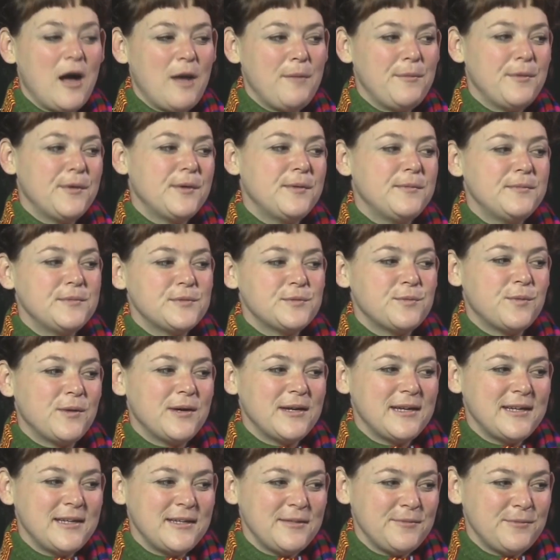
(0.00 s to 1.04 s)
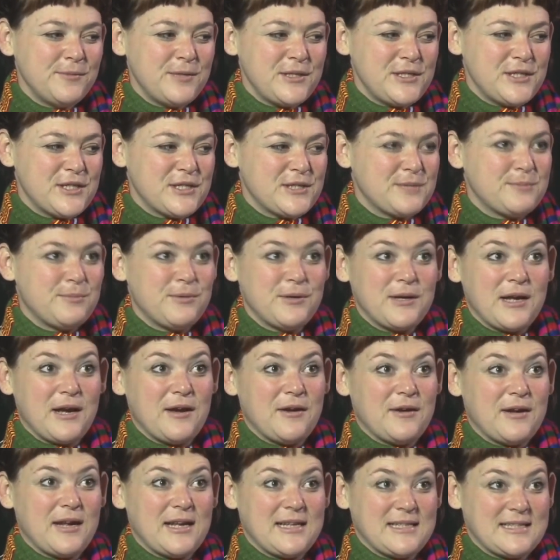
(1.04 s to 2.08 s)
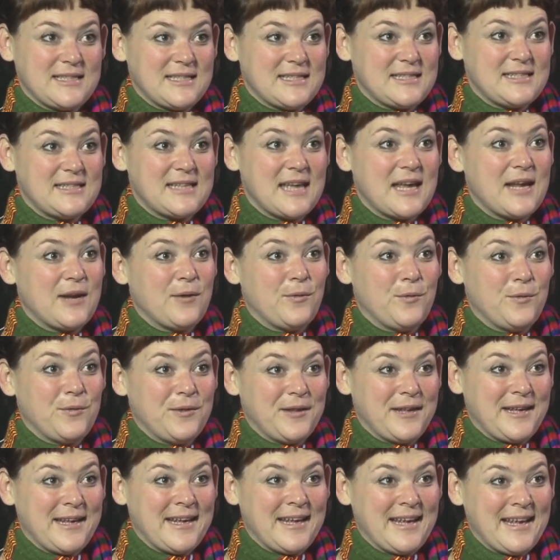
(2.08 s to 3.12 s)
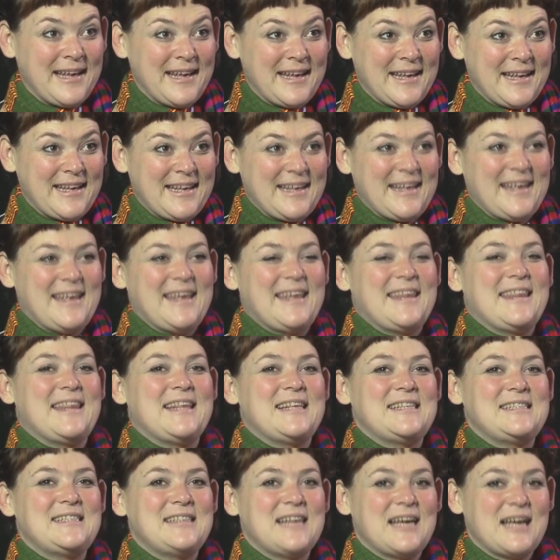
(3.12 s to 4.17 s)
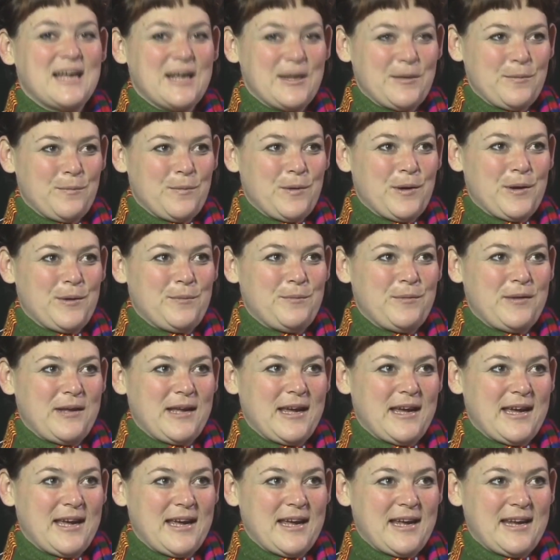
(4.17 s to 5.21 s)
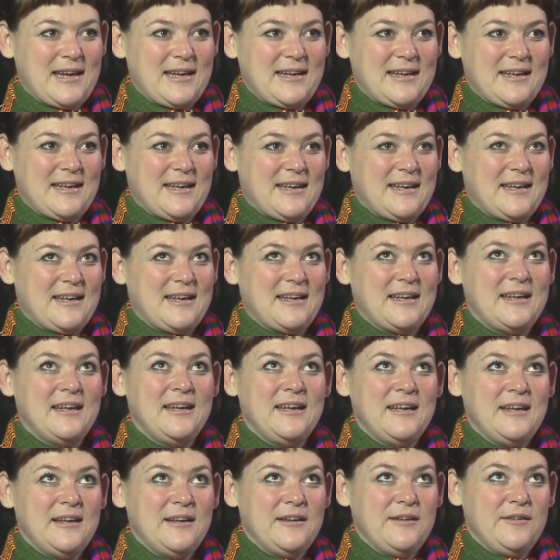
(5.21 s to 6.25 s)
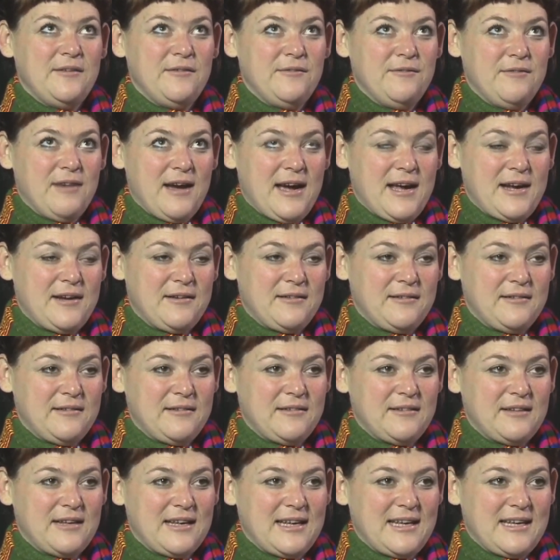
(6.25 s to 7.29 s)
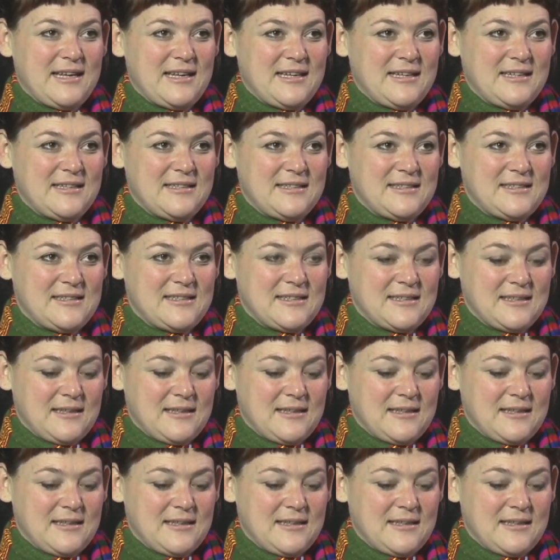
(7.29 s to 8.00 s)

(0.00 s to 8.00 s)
albums. One we just put out as cassette only. The second one we had vinyl and